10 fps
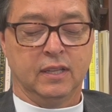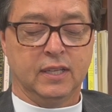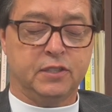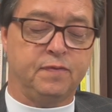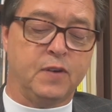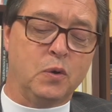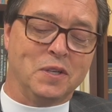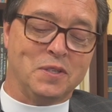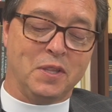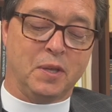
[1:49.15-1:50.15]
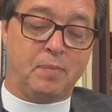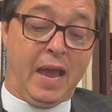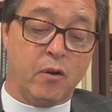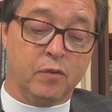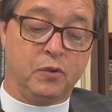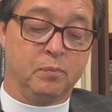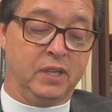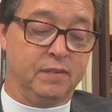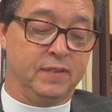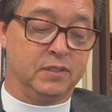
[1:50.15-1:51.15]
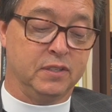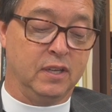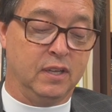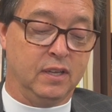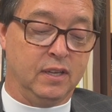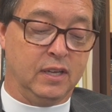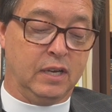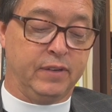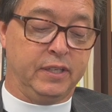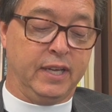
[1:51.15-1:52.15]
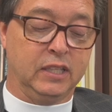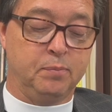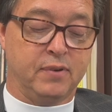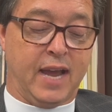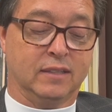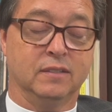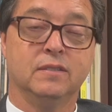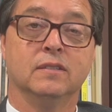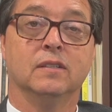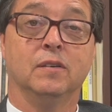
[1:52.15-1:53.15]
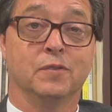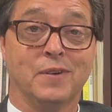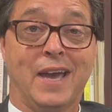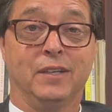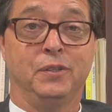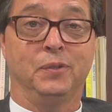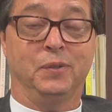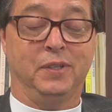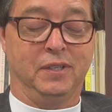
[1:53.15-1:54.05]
let's focus on the powerful benefits of a daily practice of gratitude.